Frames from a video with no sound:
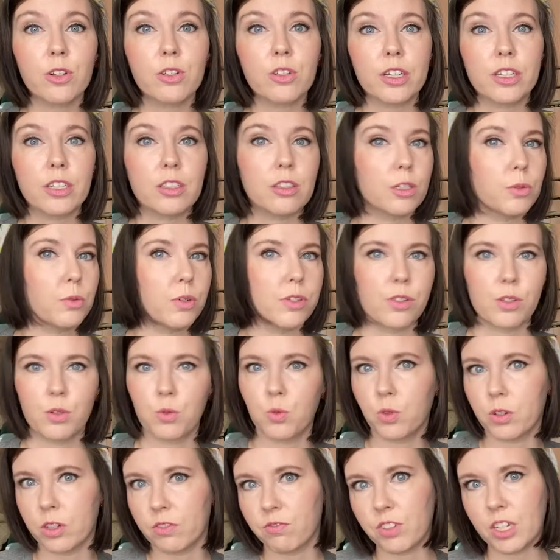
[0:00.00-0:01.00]
Like, there wasn't
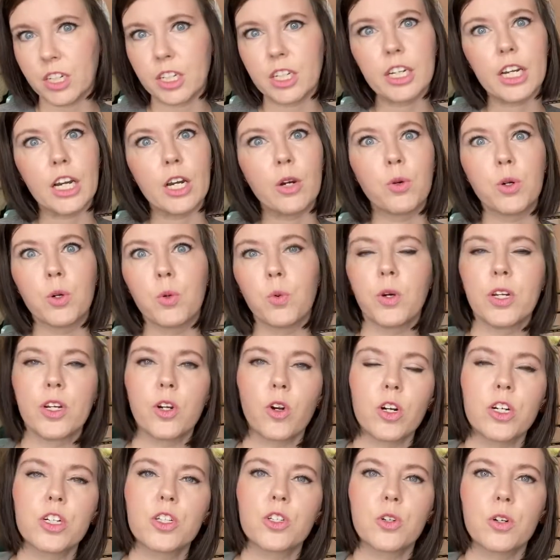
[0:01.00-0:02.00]
one video or one
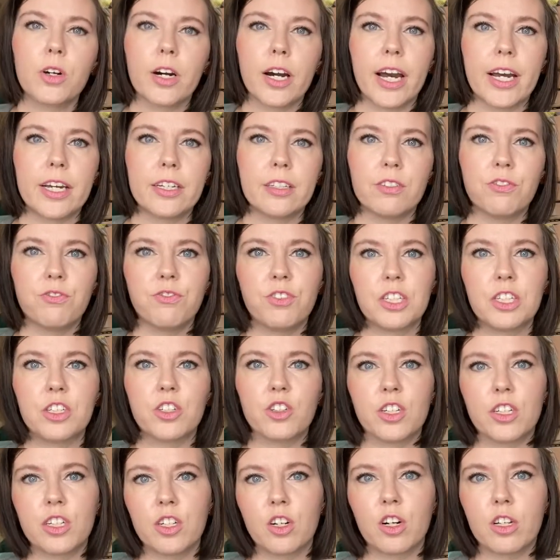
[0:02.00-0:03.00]
article. I had to figure
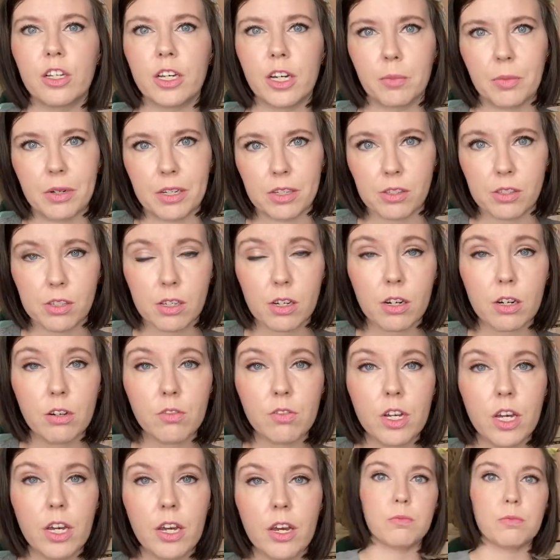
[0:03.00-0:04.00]
it all out myself,
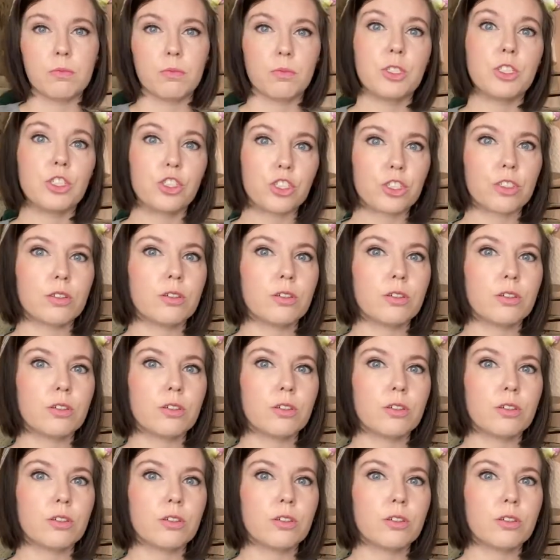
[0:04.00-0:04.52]
which